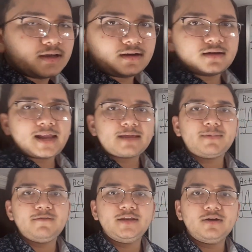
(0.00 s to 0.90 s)
like
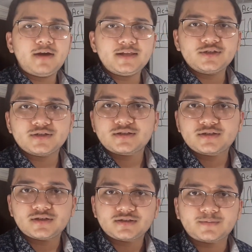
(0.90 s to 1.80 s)
my video and
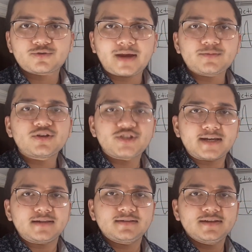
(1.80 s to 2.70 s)
just subscribe to the
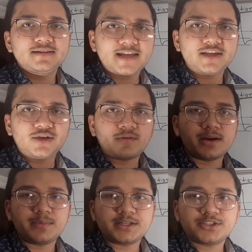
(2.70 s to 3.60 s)
channel. Thank you
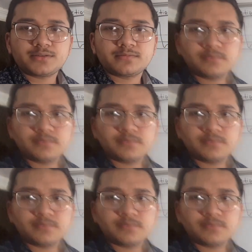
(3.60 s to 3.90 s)
very much.